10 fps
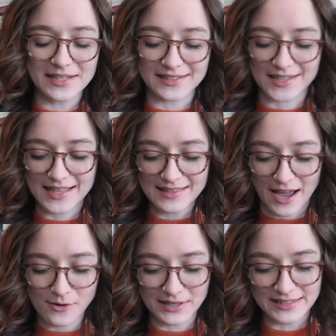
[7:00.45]
because I think
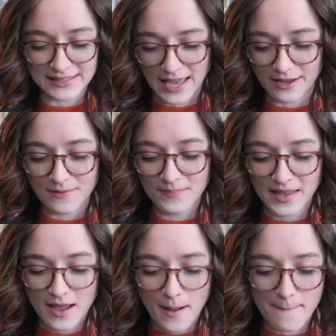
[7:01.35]
that one is like
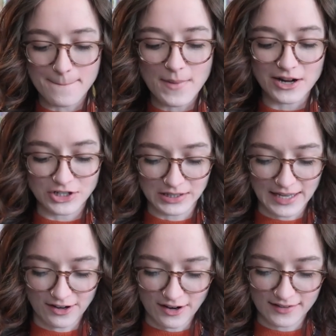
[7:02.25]
much
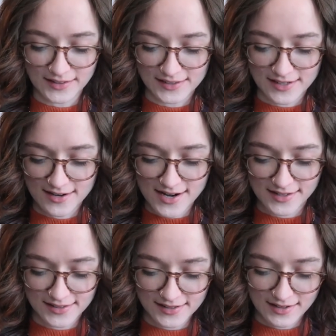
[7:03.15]
later in the
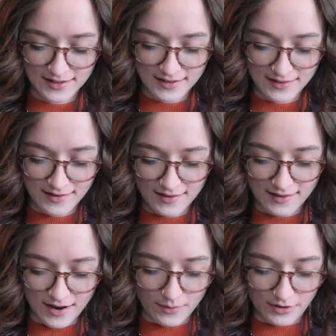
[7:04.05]
series.
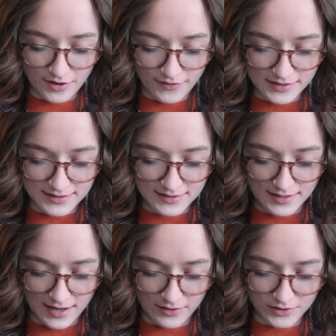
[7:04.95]
I wonder if it
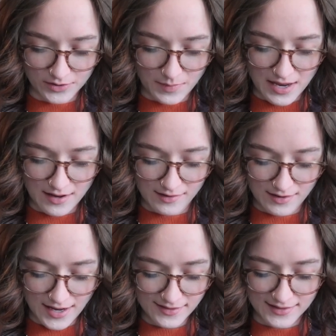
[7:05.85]
tells me.
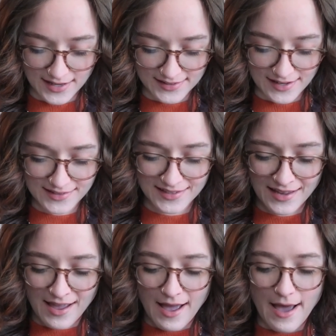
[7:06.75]
It doesn't.
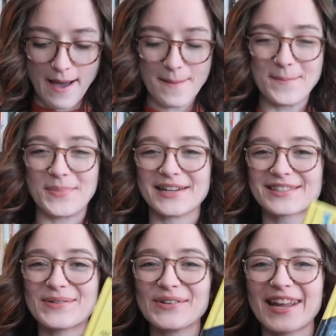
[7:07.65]
But
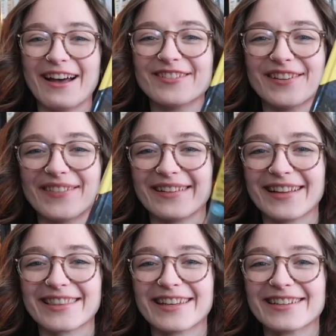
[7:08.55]
it's cool to have something
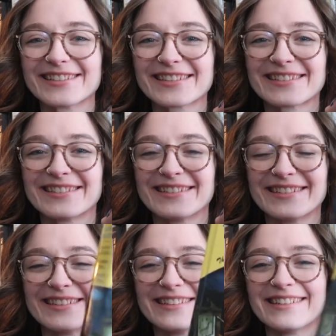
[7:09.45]
like this,
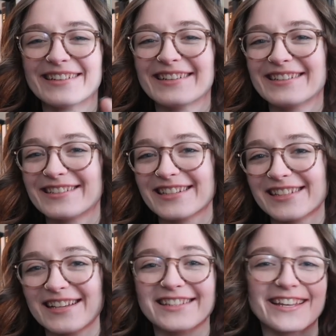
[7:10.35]

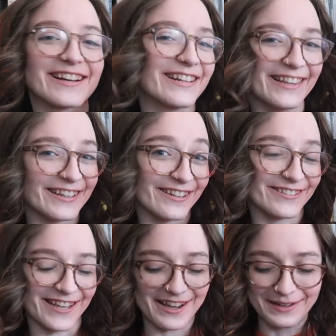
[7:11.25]
just as like a
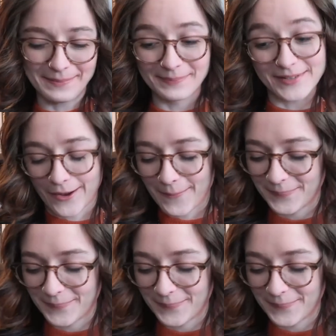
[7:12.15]
collector's item. So I